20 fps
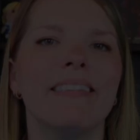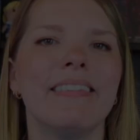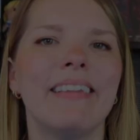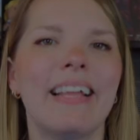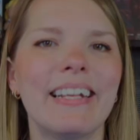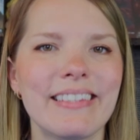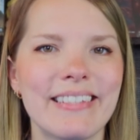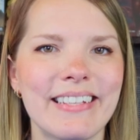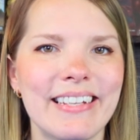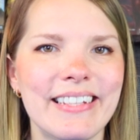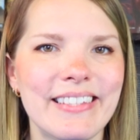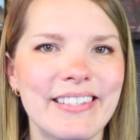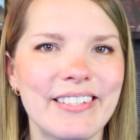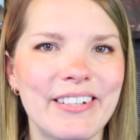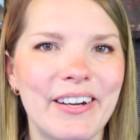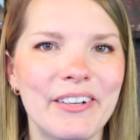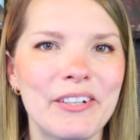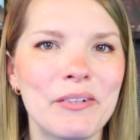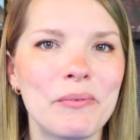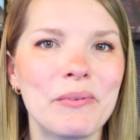Let's get
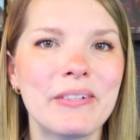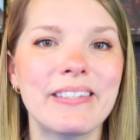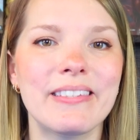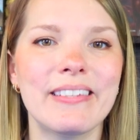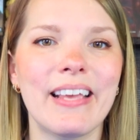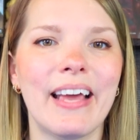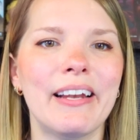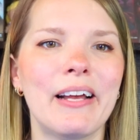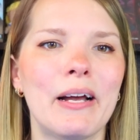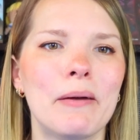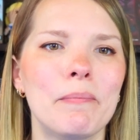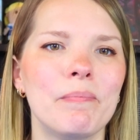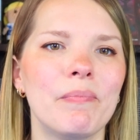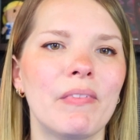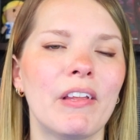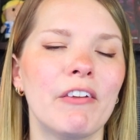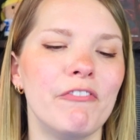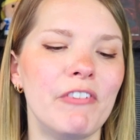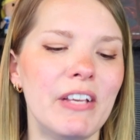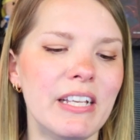started with setup.
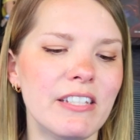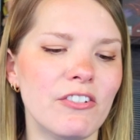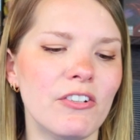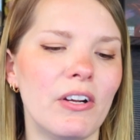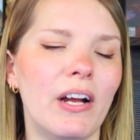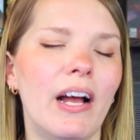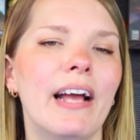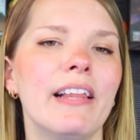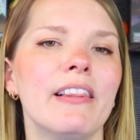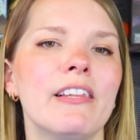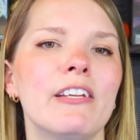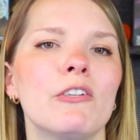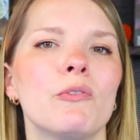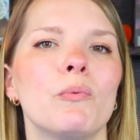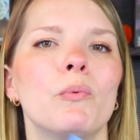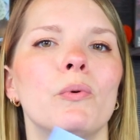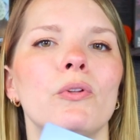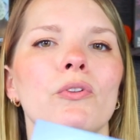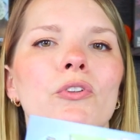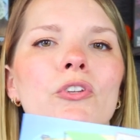Feaster Island
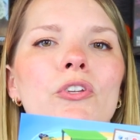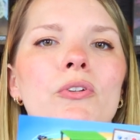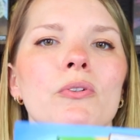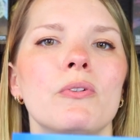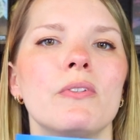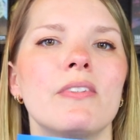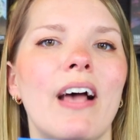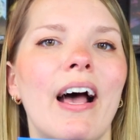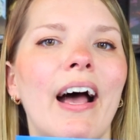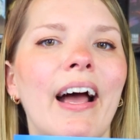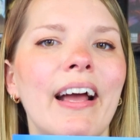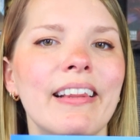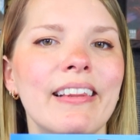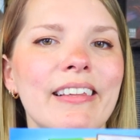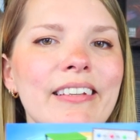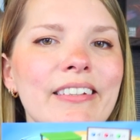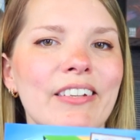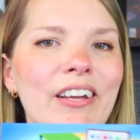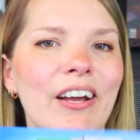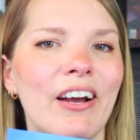will use
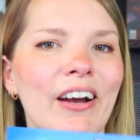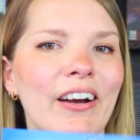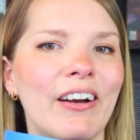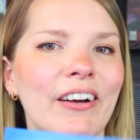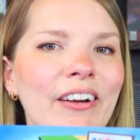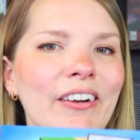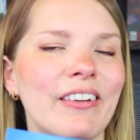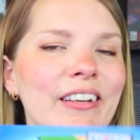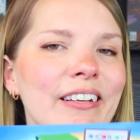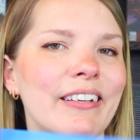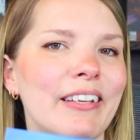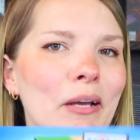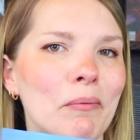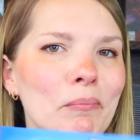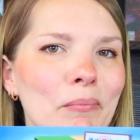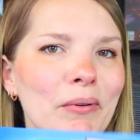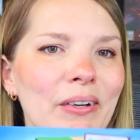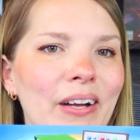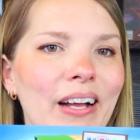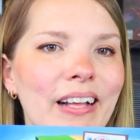island card
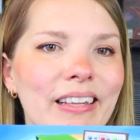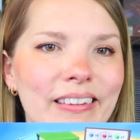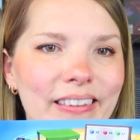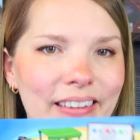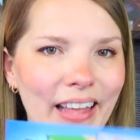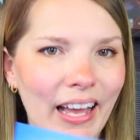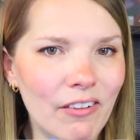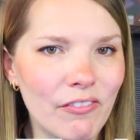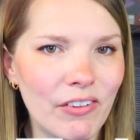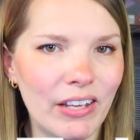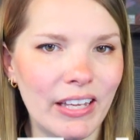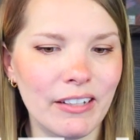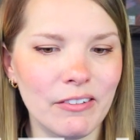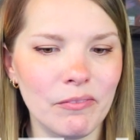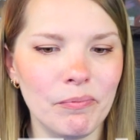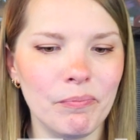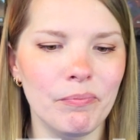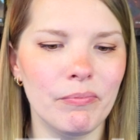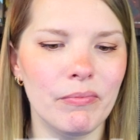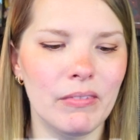number
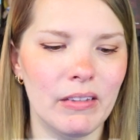11.